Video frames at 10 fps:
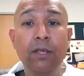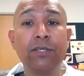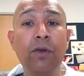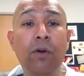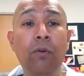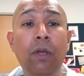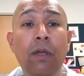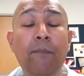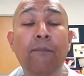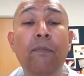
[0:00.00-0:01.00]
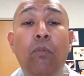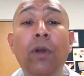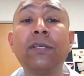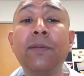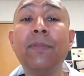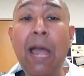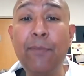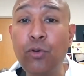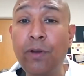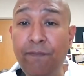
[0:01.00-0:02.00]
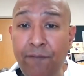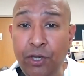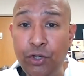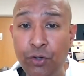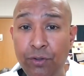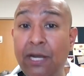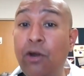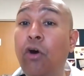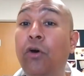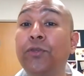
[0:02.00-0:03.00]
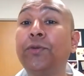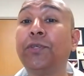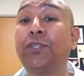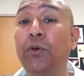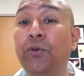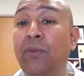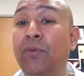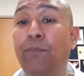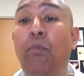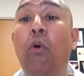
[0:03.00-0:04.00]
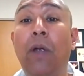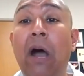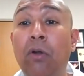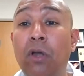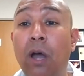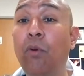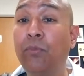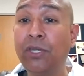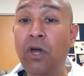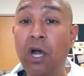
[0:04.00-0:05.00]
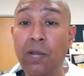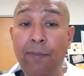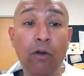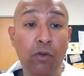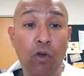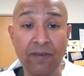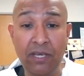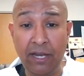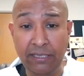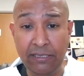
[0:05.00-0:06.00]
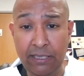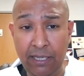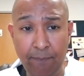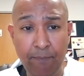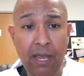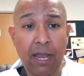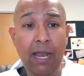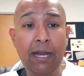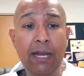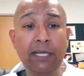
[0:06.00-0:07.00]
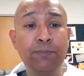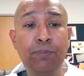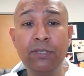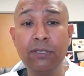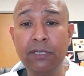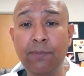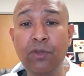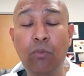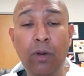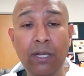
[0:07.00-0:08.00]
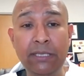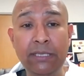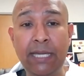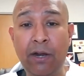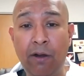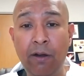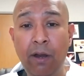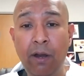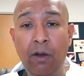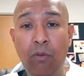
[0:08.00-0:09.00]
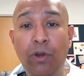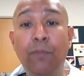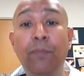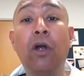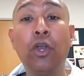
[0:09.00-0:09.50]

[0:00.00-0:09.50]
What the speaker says: So what are some laboratory features that are also associated with a poor outcome when we talk about COVID-19? And I just put some of the ones that we're